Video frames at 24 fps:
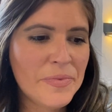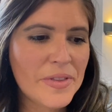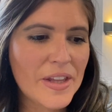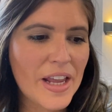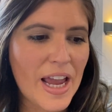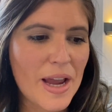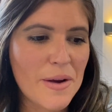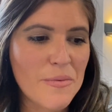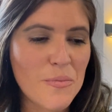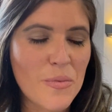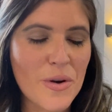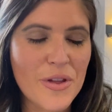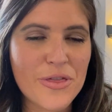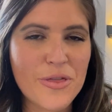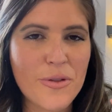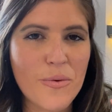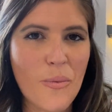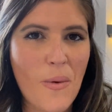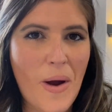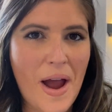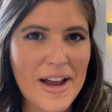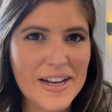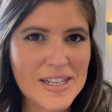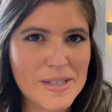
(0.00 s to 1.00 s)
um, with the
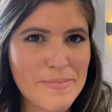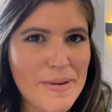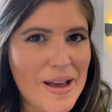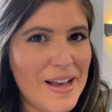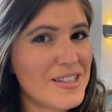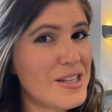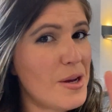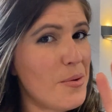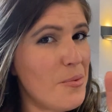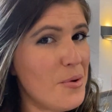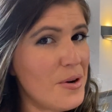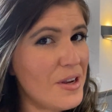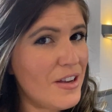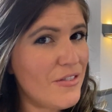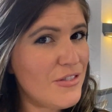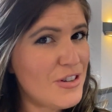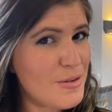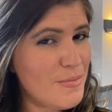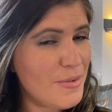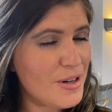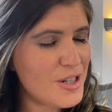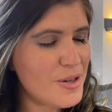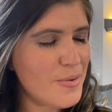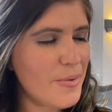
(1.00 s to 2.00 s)
wax melts. I won't give
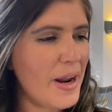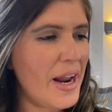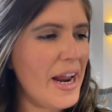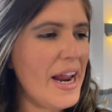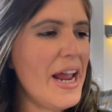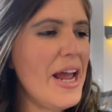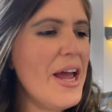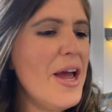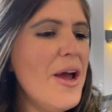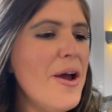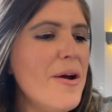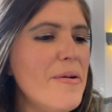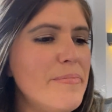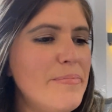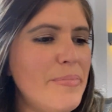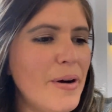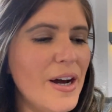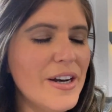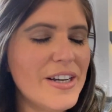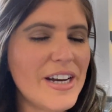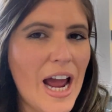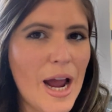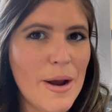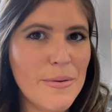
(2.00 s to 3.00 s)
too much away,
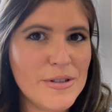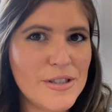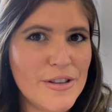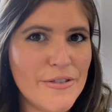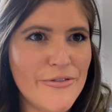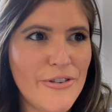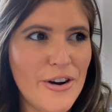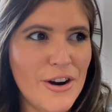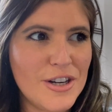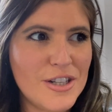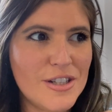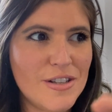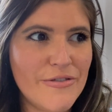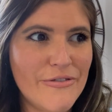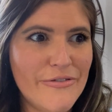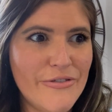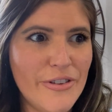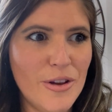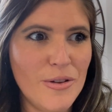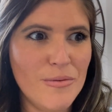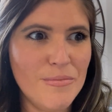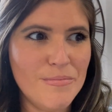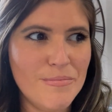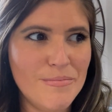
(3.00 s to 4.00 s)
but I was the first
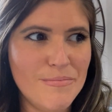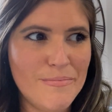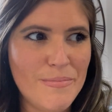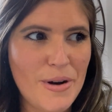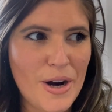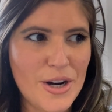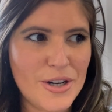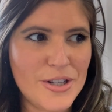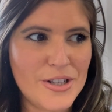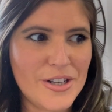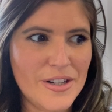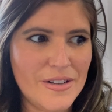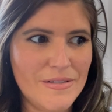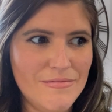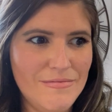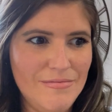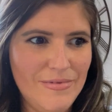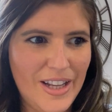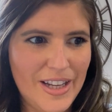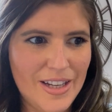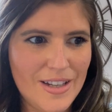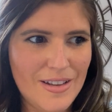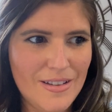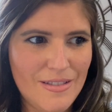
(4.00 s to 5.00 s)
film person,
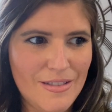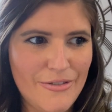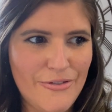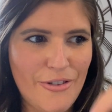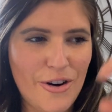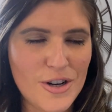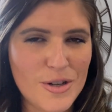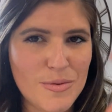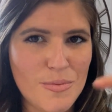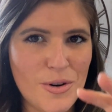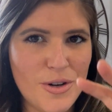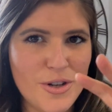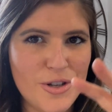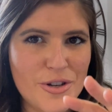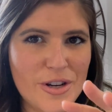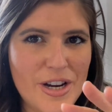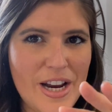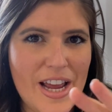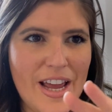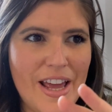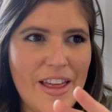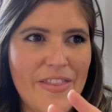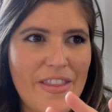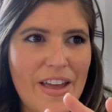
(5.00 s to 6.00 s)
like the first one doing
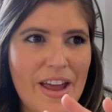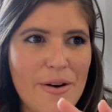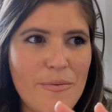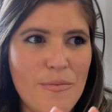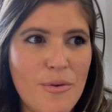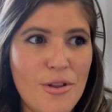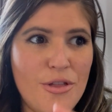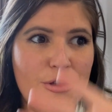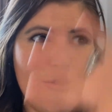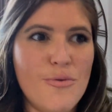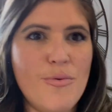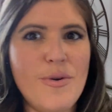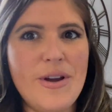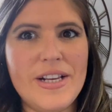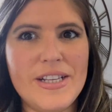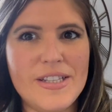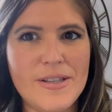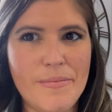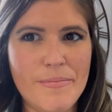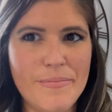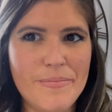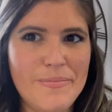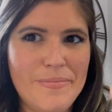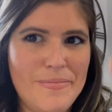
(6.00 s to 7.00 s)
it. And then we're throwing
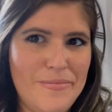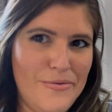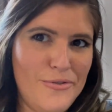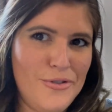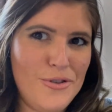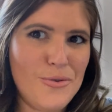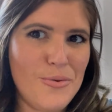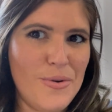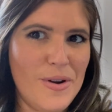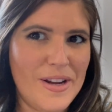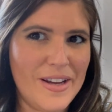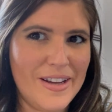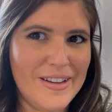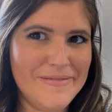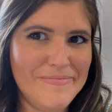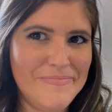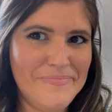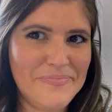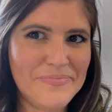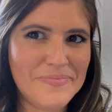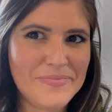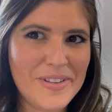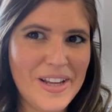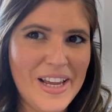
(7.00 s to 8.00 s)
some, throwing,
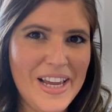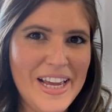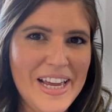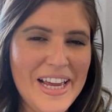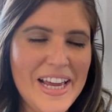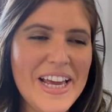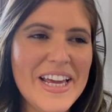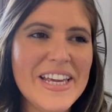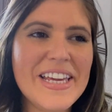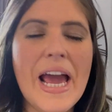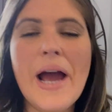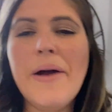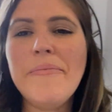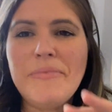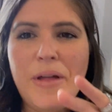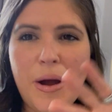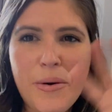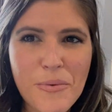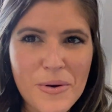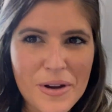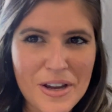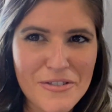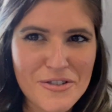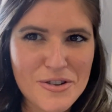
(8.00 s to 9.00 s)
yeah, I
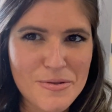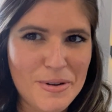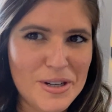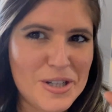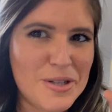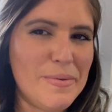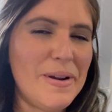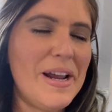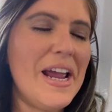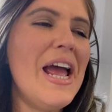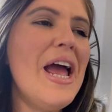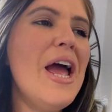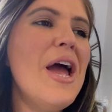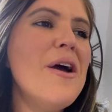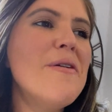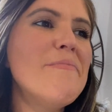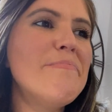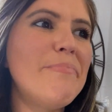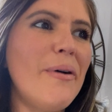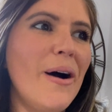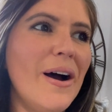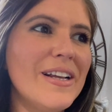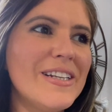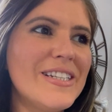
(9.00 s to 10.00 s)
won't give too much away.
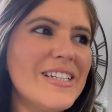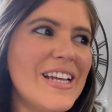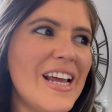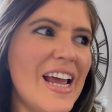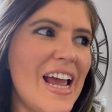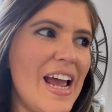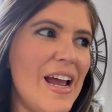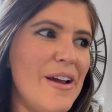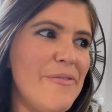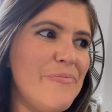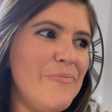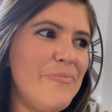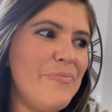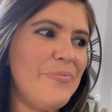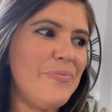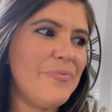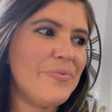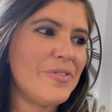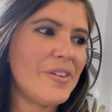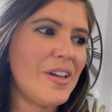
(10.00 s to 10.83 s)
But um,